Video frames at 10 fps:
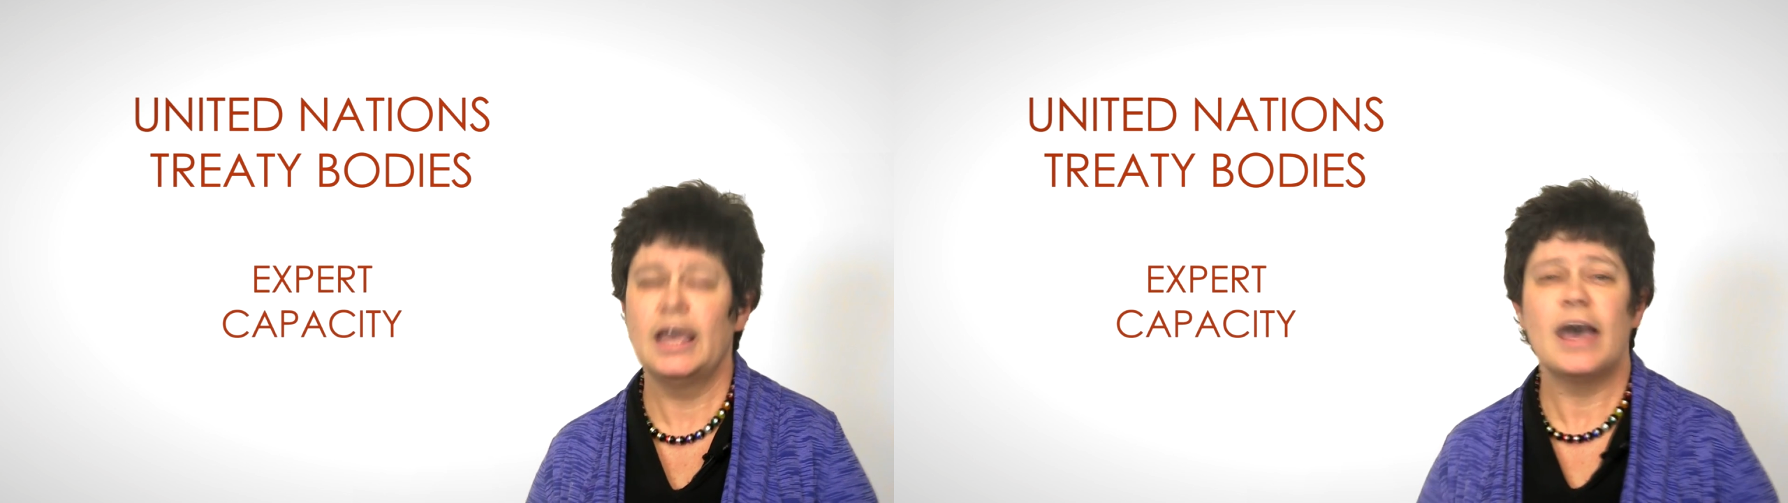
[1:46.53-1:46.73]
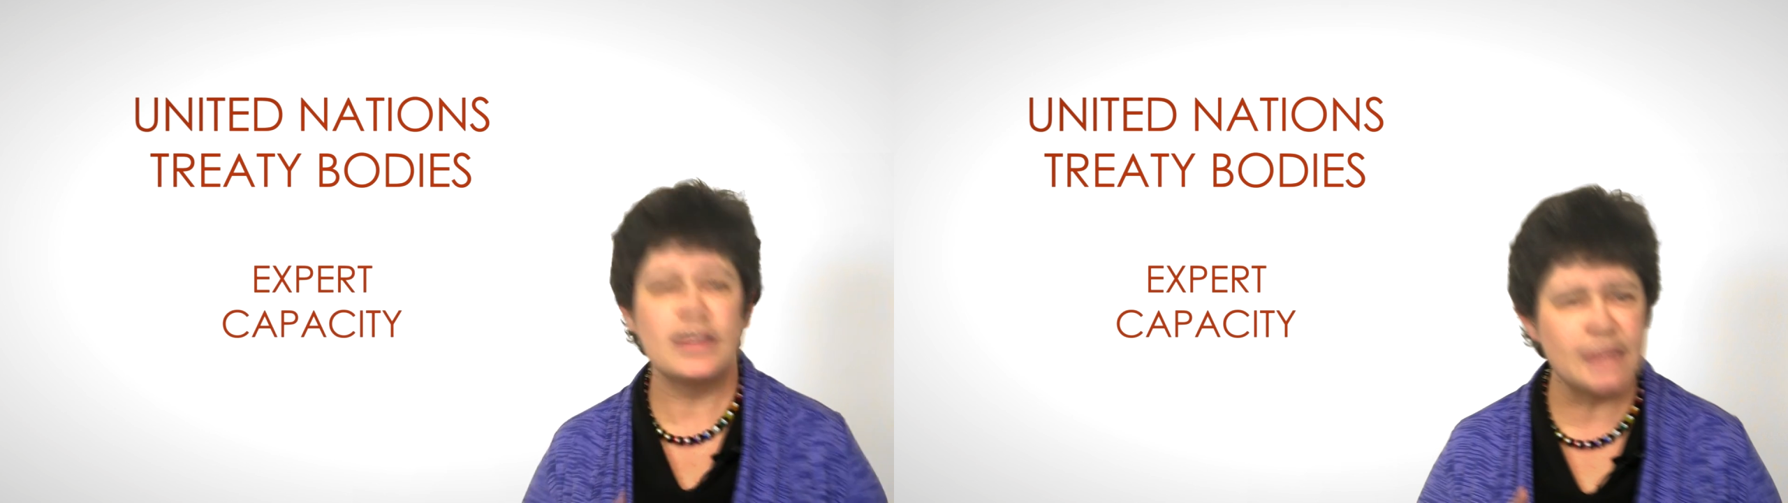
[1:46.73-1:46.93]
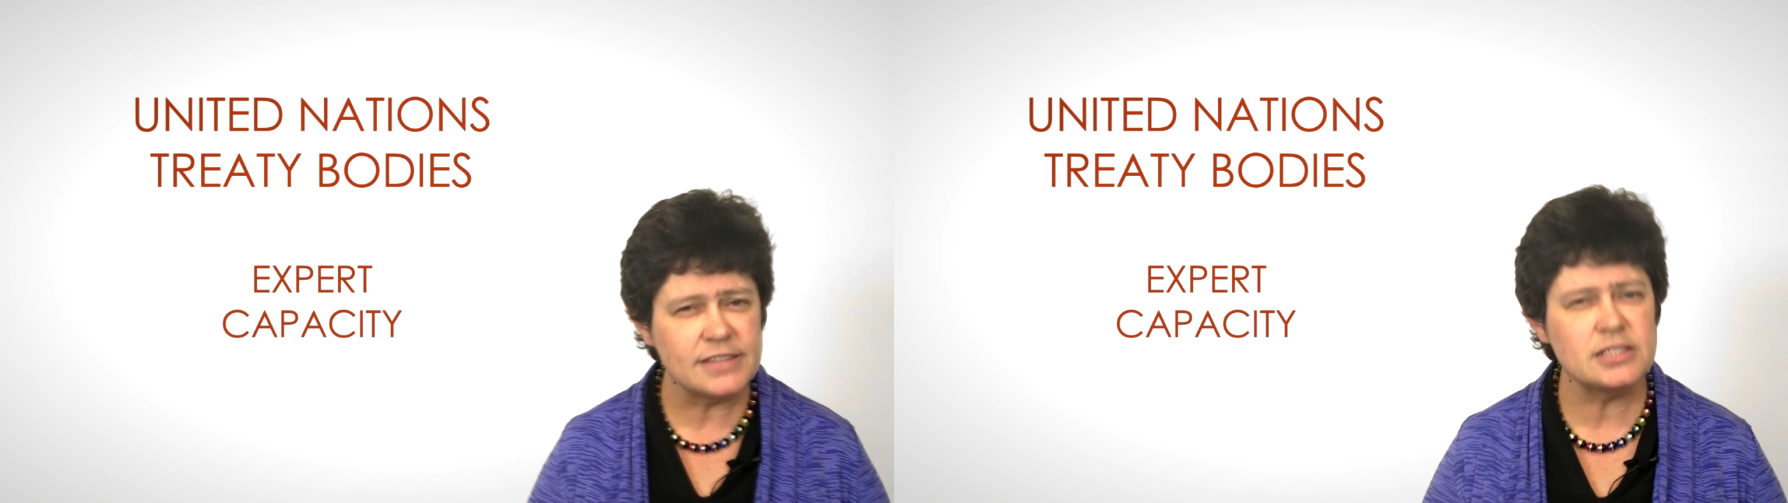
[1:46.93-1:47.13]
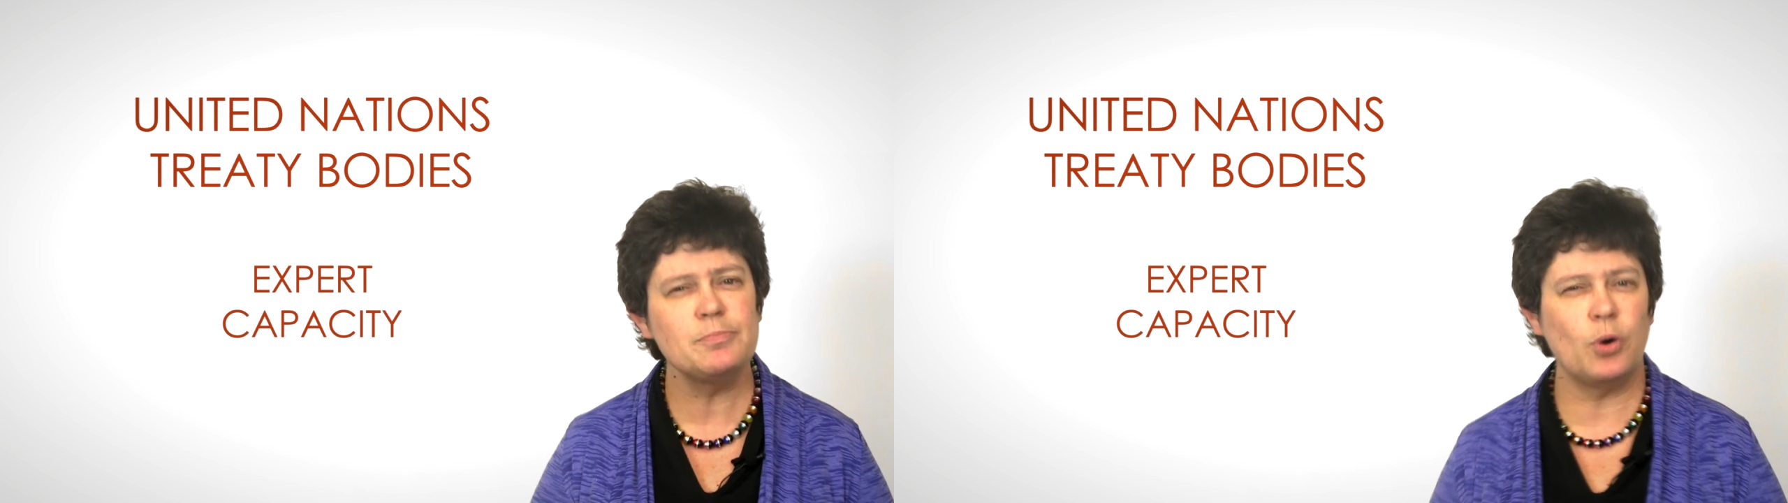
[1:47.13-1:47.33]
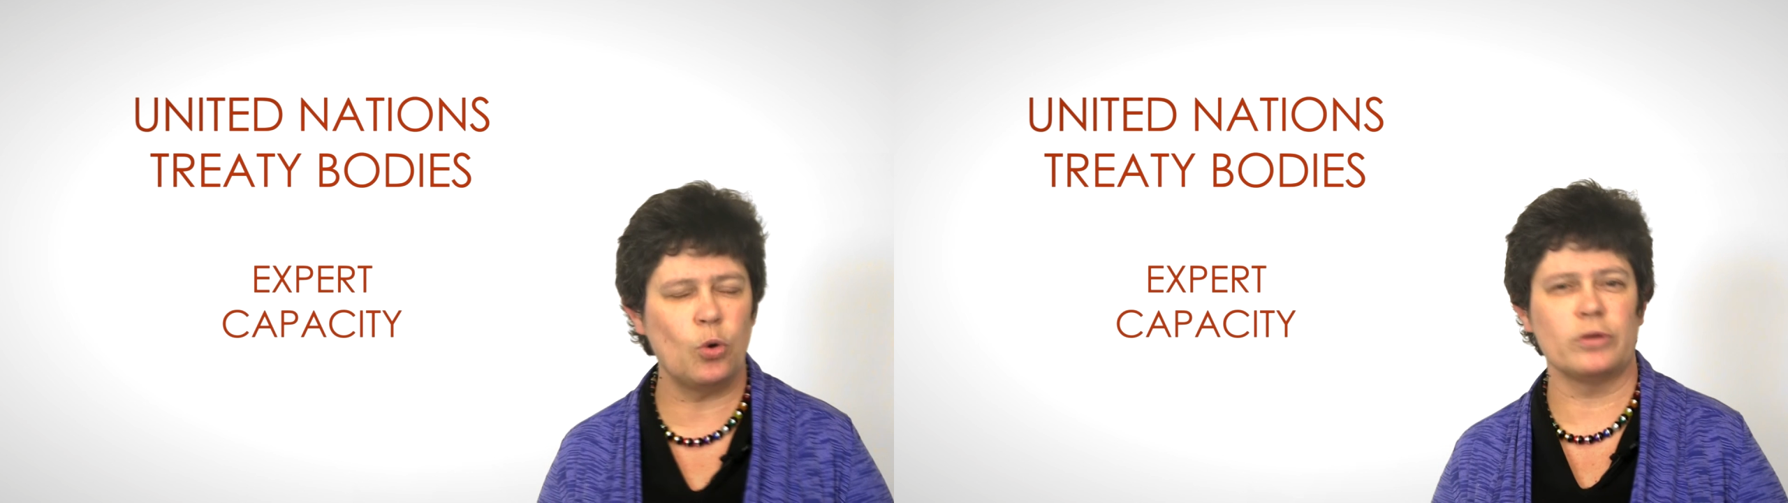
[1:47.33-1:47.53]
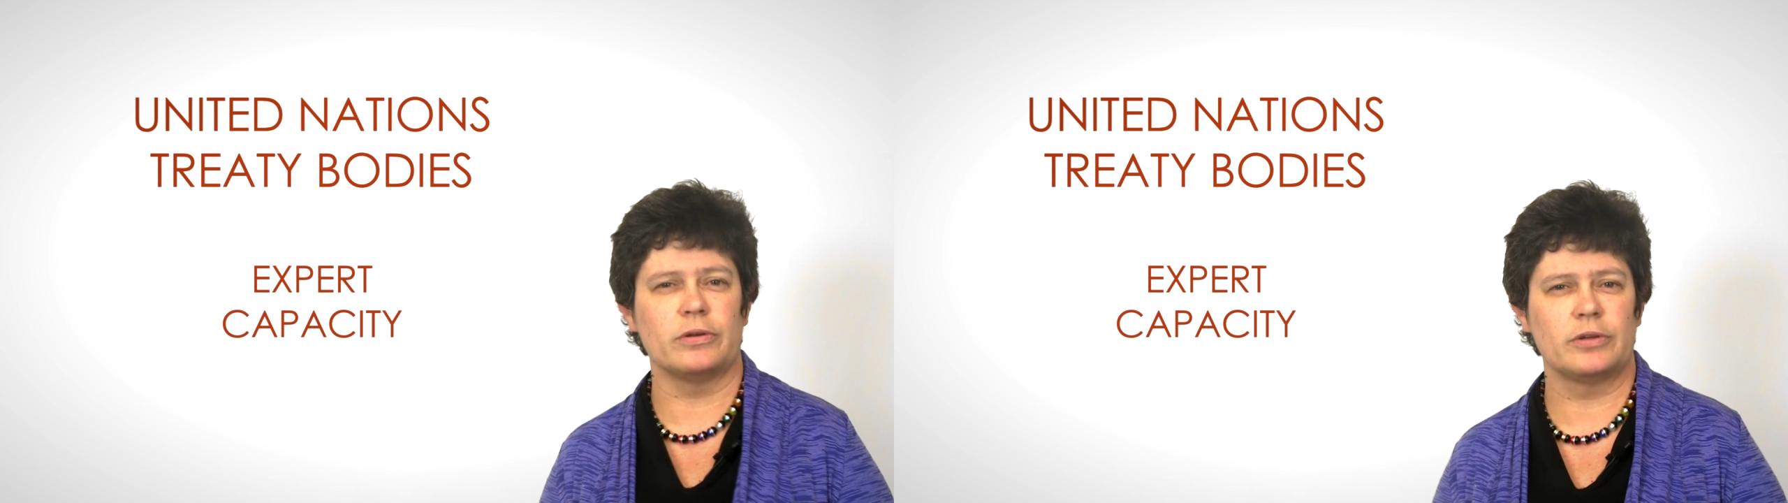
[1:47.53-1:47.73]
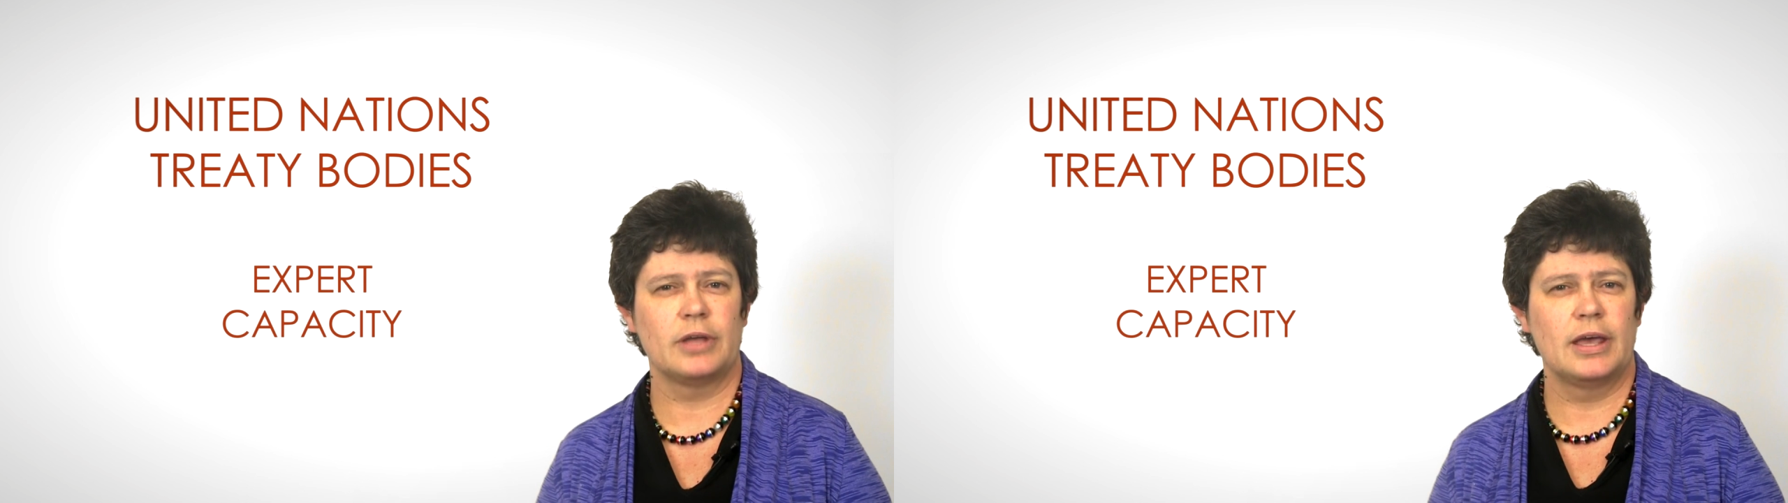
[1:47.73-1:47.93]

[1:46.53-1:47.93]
and that's important.